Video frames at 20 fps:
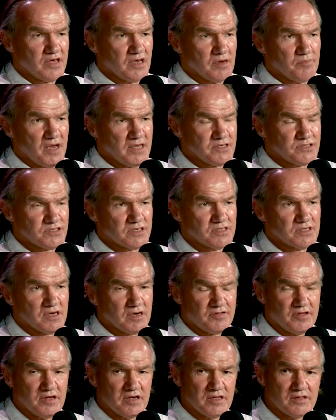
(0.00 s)
mentioned, I
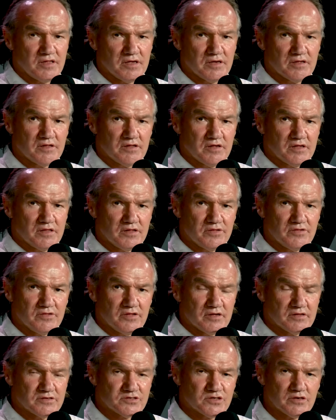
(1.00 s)
think the the,
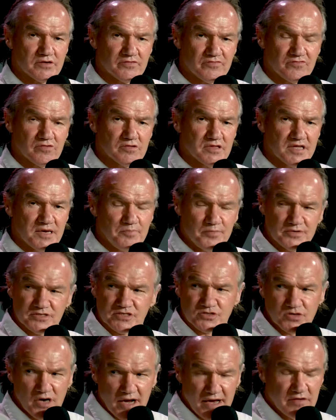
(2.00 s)
the sort of limp
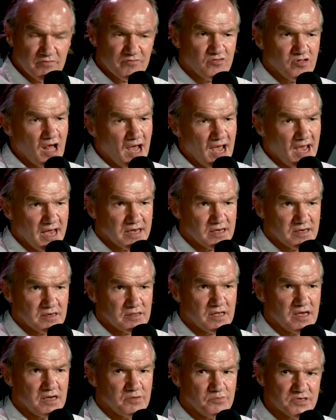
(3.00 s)
Australian flag,
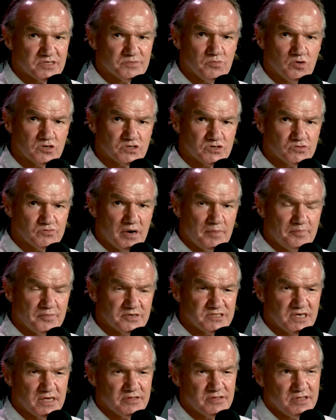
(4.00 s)
it, it was more to
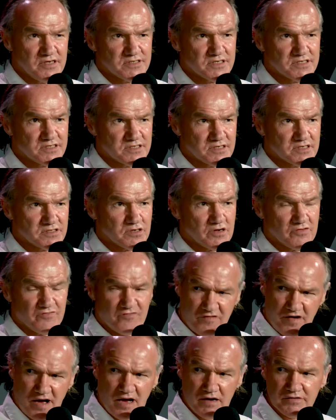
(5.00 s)
represent this as the sort of
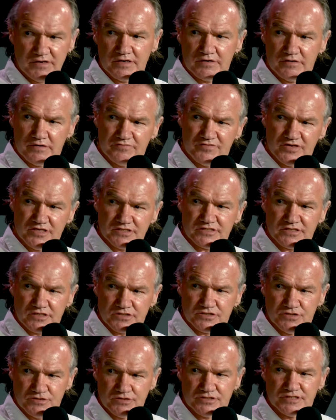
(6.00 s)
failure of
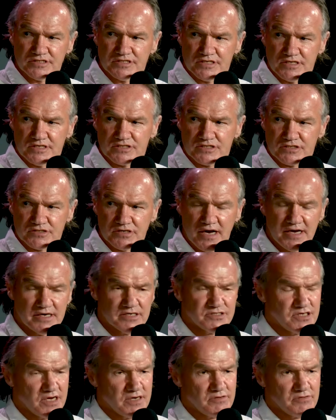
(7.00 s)
institutions in Australia
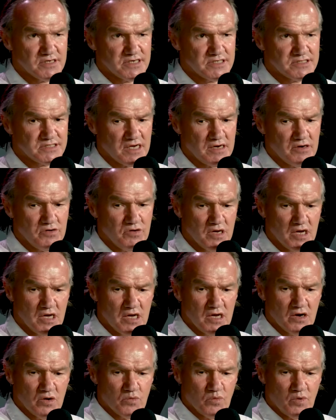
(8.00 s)
generally. So
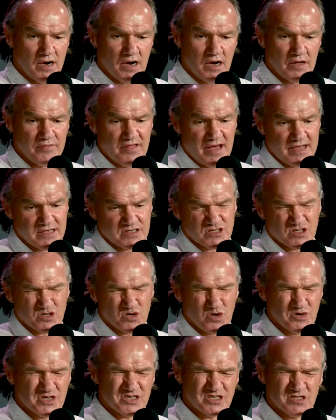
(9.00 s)
when I, that
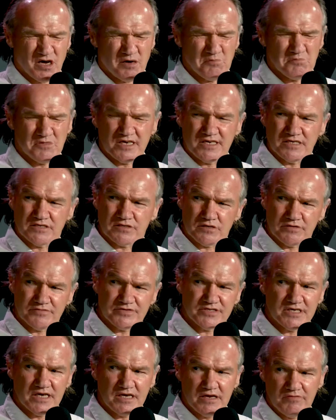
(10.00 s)
story's nominally sort of
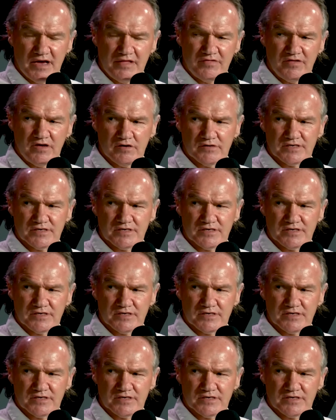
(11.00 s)
set around the early